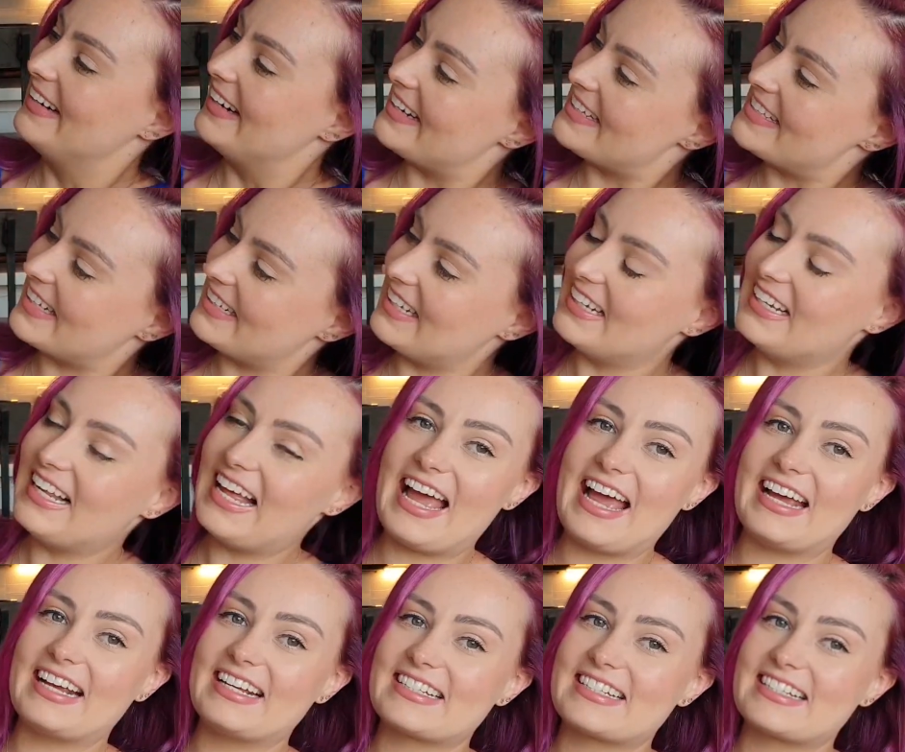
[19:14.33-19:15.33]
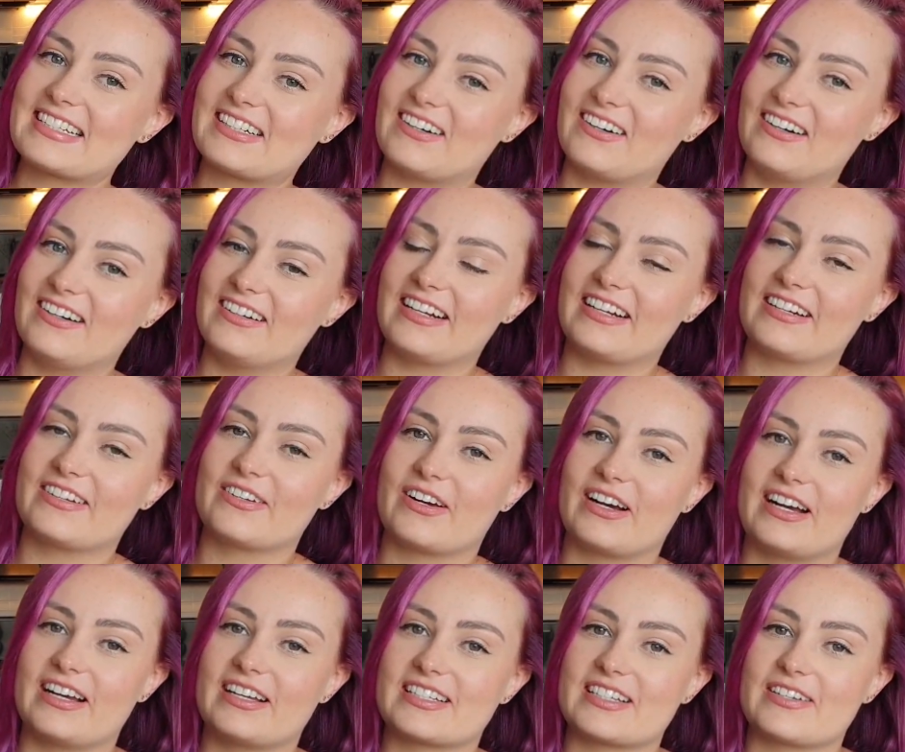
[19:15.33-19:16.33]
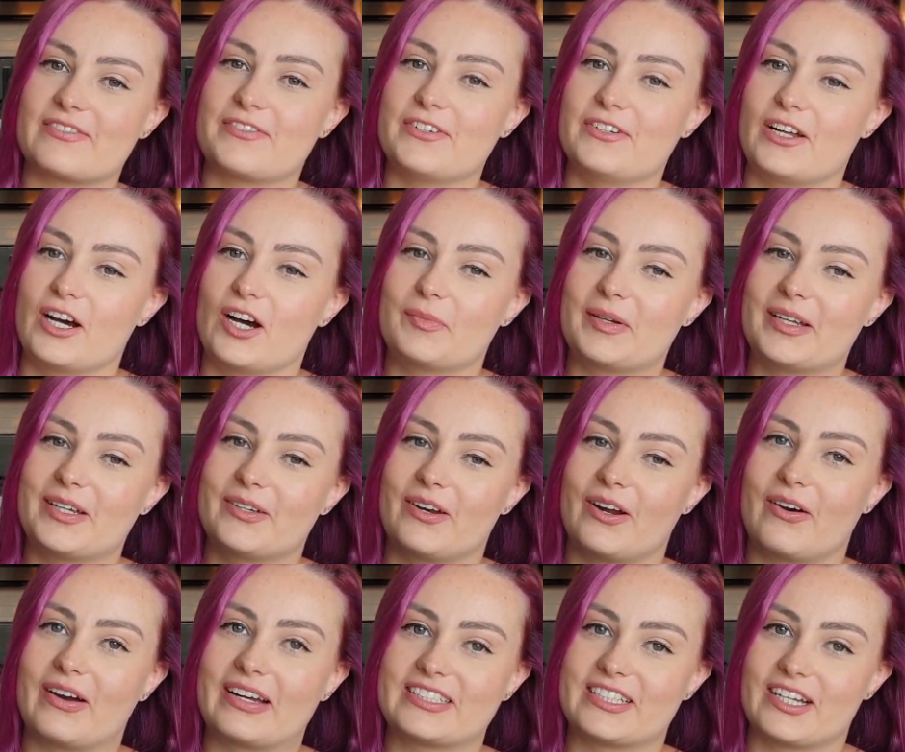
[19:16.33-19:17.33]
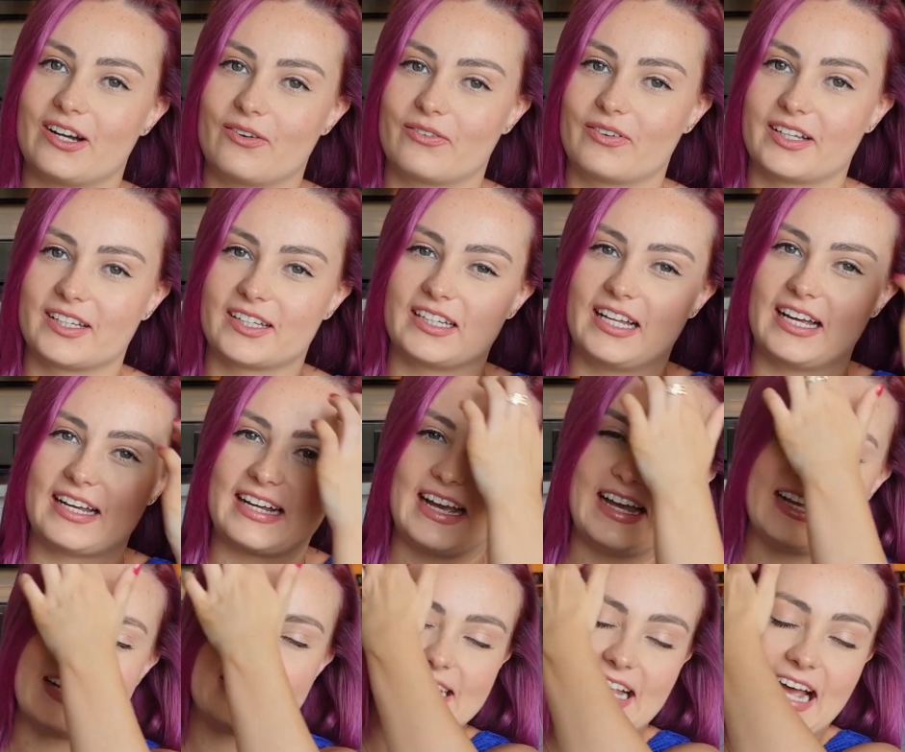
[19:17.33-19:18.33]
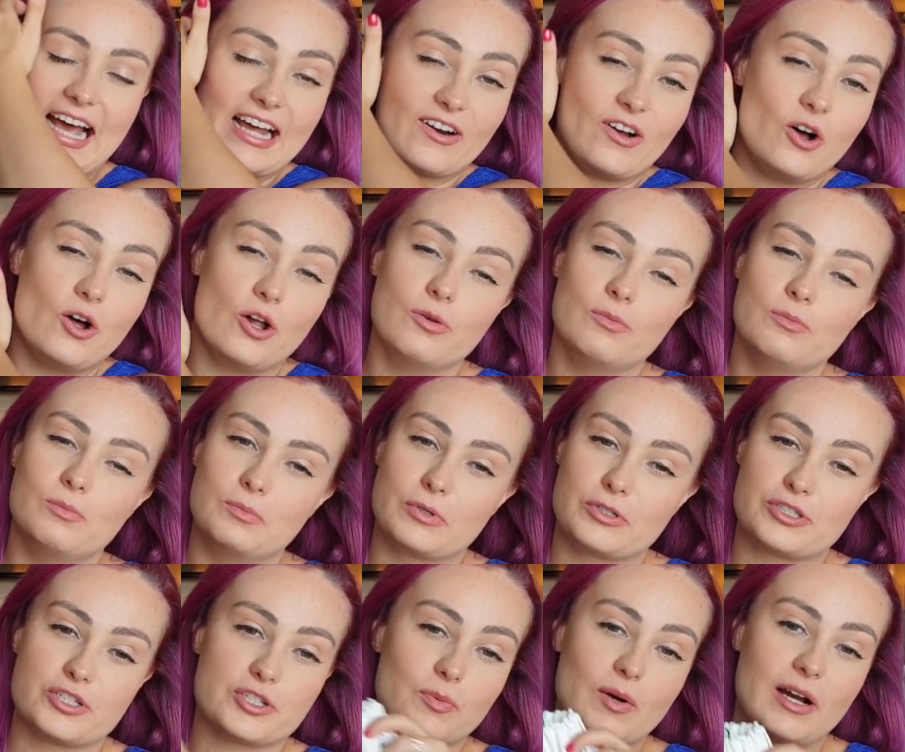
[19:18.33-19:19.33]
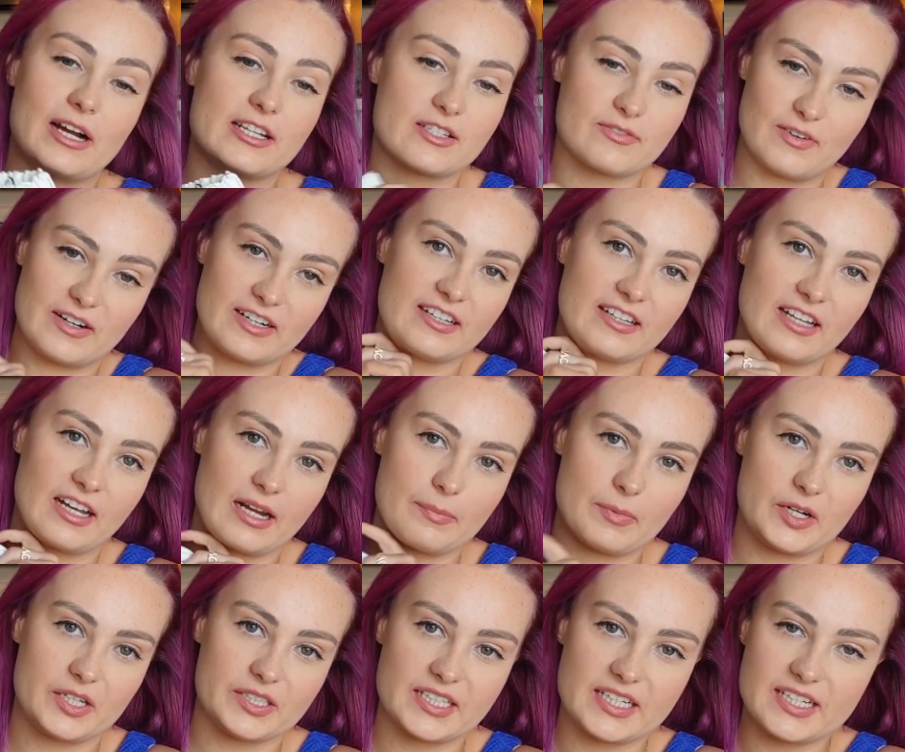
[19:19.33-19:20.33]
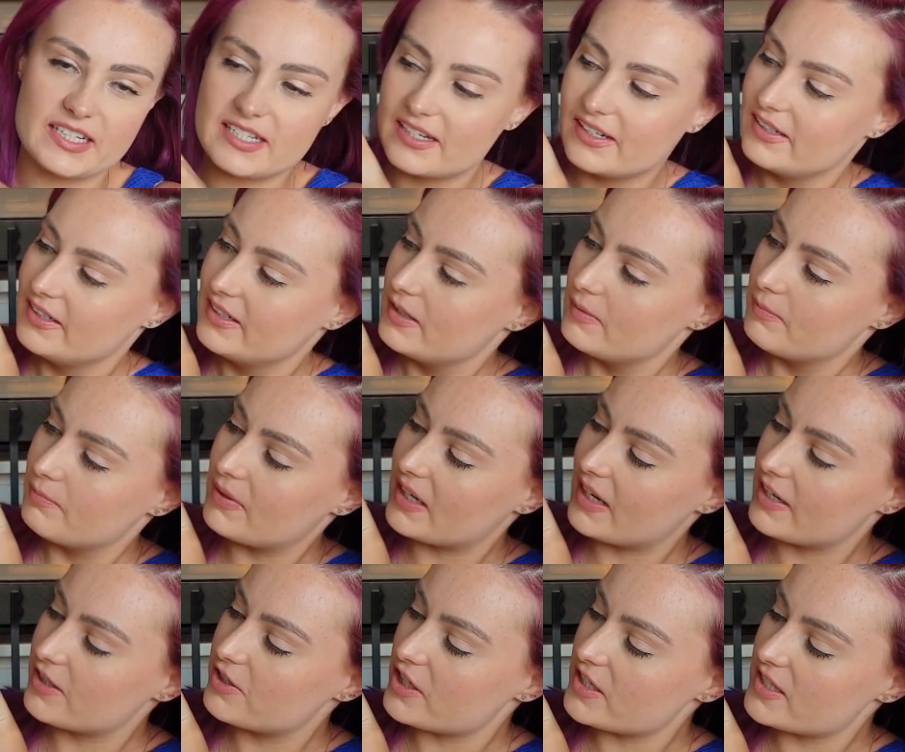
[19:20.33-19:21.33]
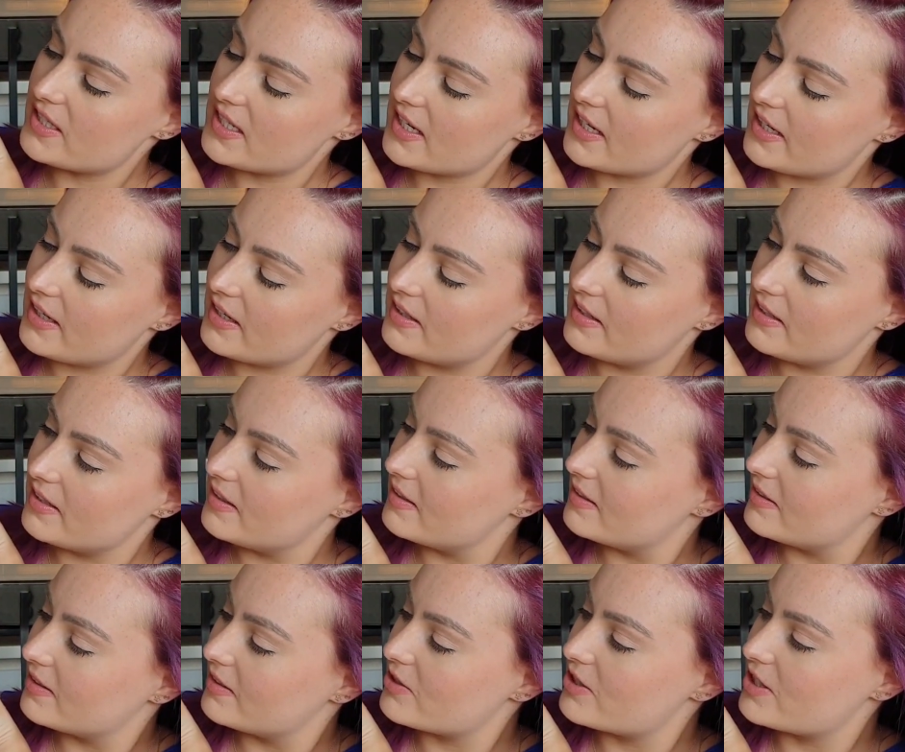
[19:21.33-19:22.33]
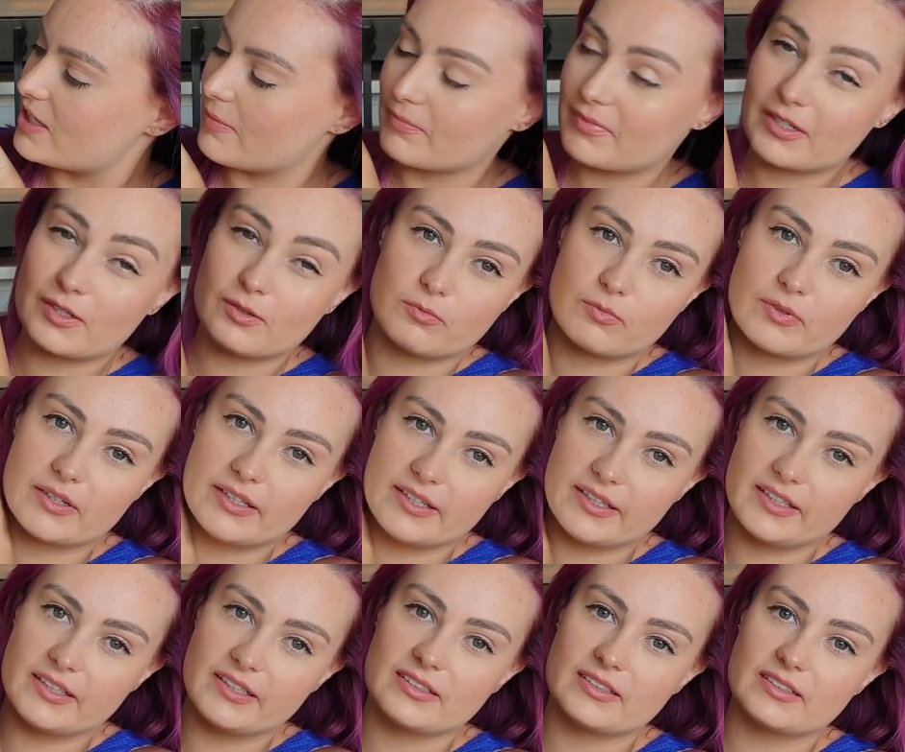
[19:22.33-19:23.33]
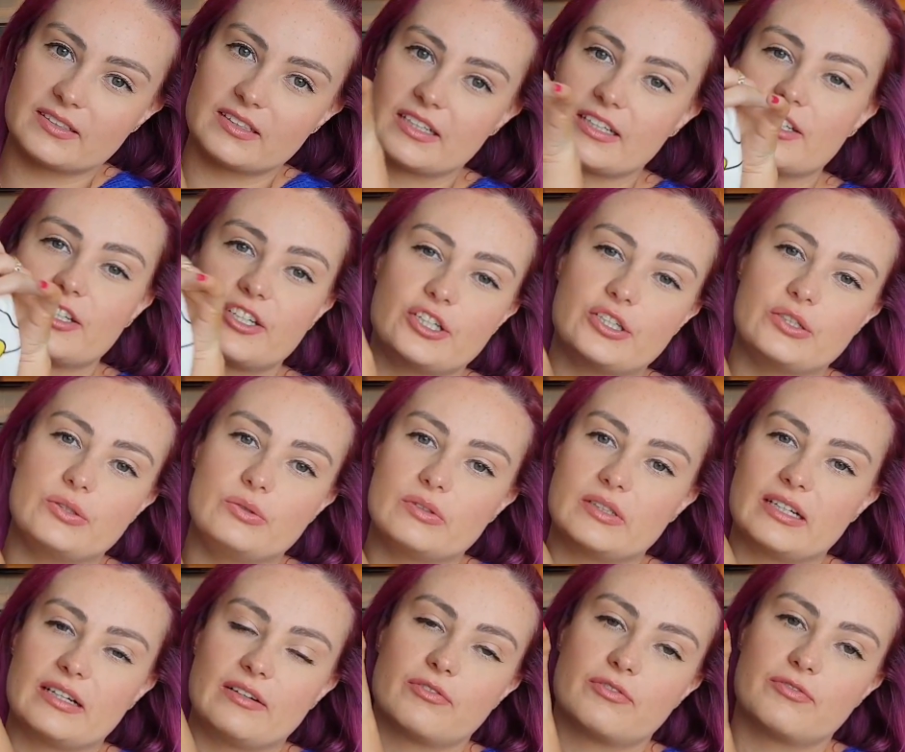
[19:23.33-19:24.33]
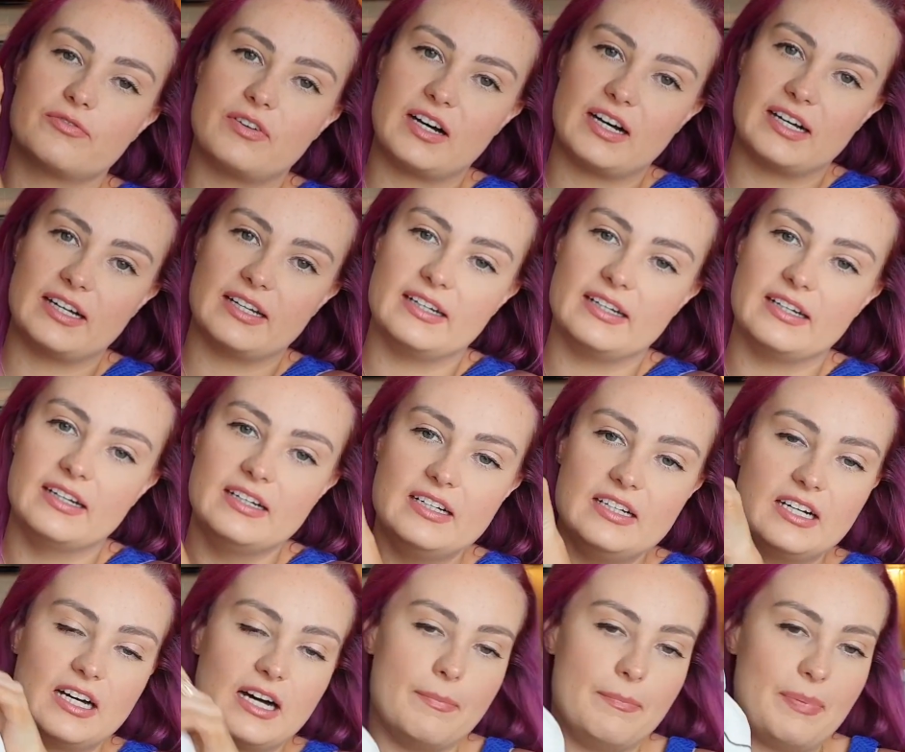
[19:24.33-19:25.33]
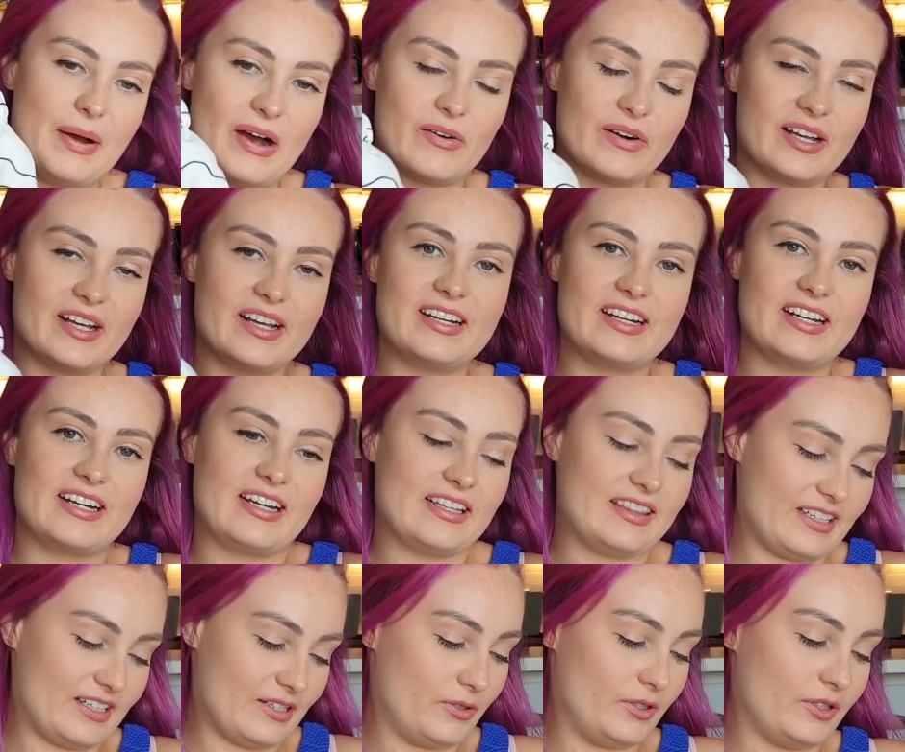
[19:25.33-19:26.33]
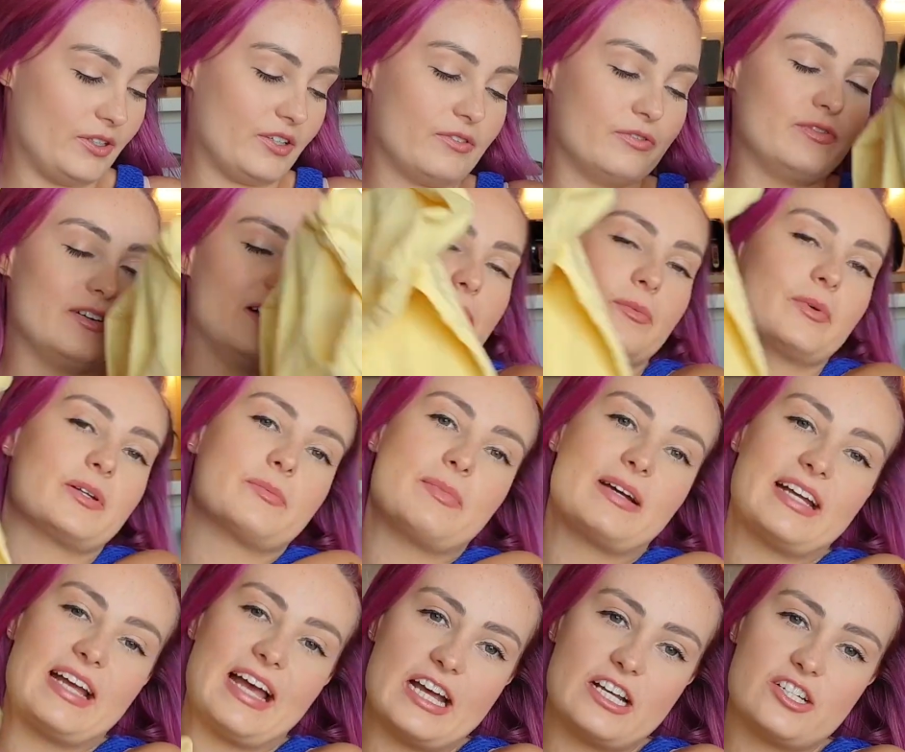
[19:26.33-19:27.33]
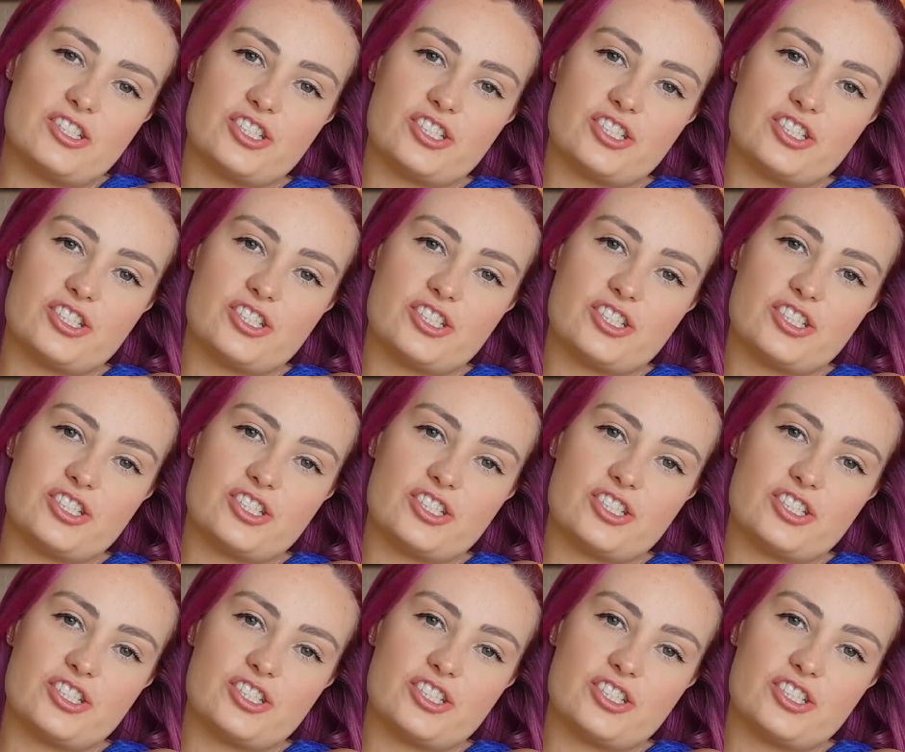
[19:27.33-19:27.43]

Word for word: It's a little egg skirt, and you guys, if you know me, you know I don't really like eggs at all, which is why it's funny that I bought this. But I just think there's something really like cute and fun about it and I think it would look fun with my egg